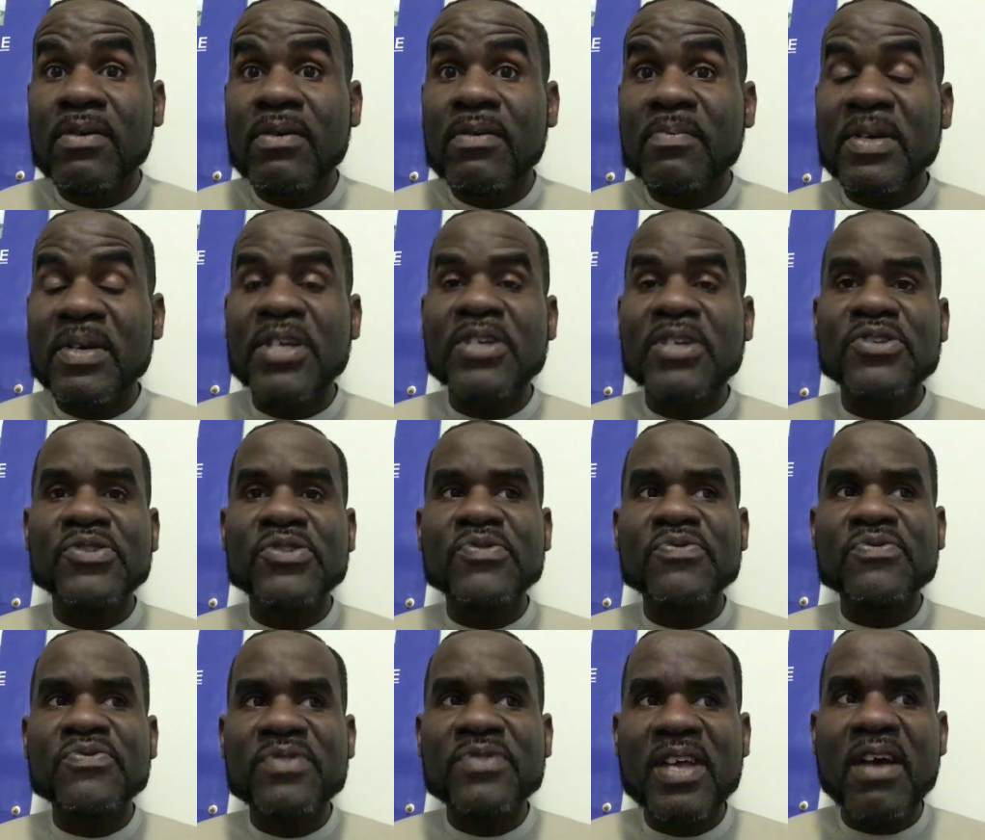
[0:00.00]
because
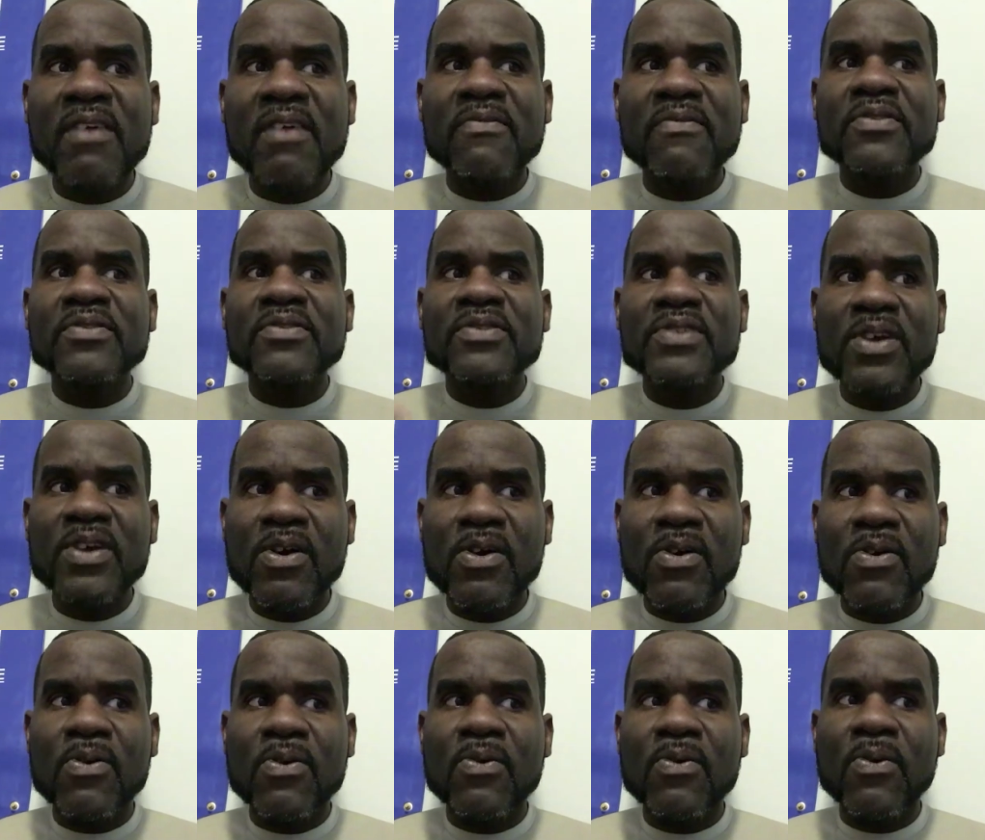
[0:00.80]
you never
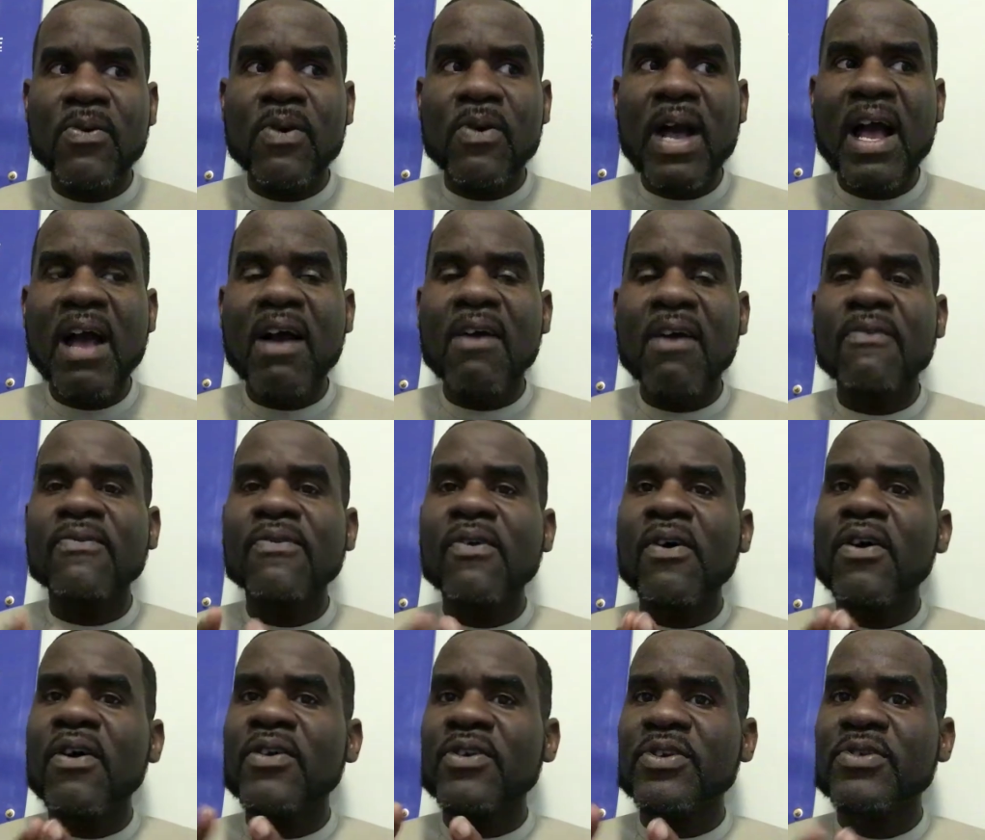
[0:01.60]
know how
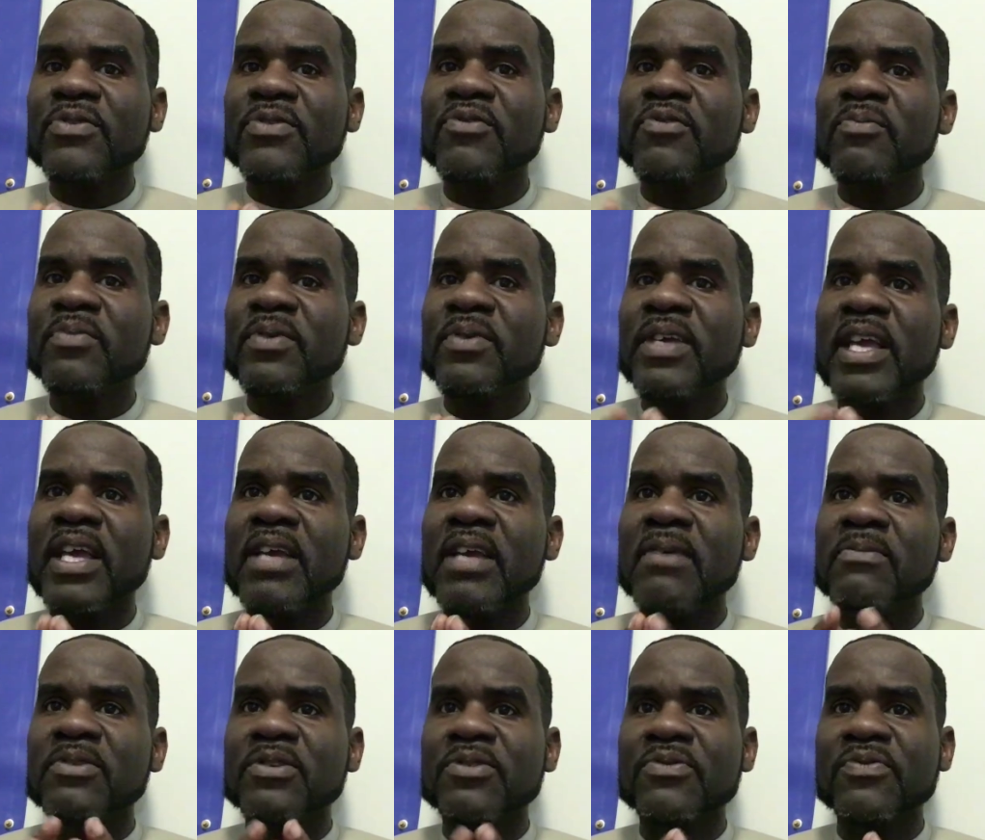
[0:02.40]
far you will be
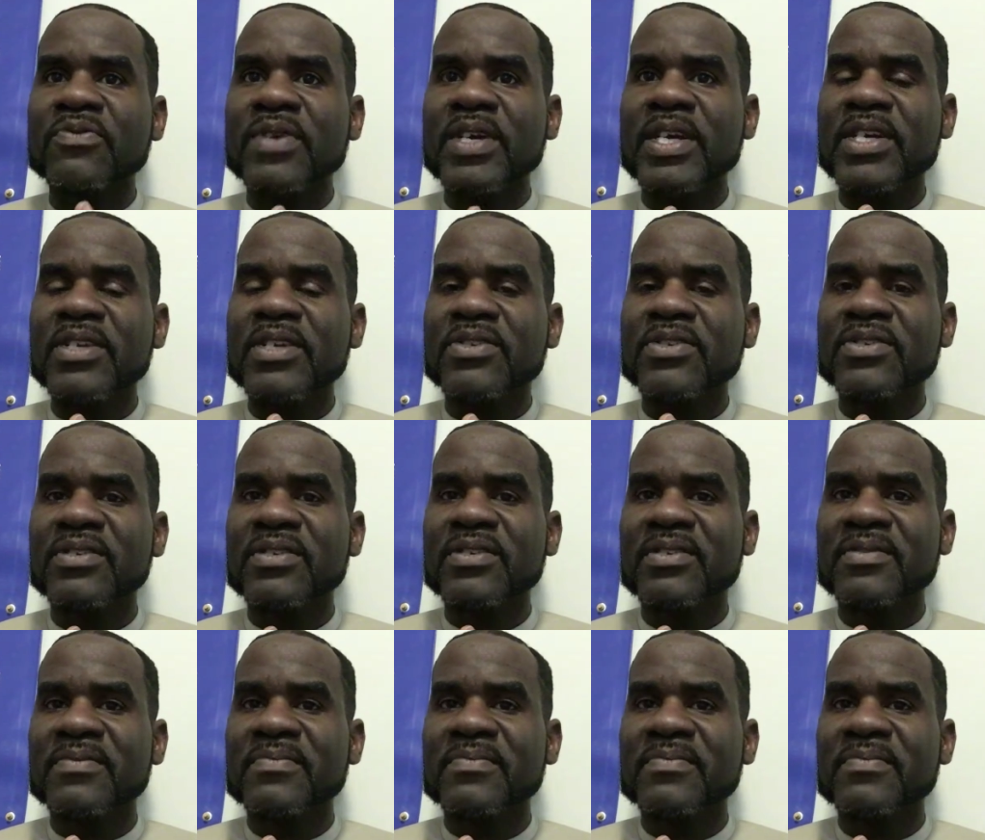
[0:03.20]
able to reach.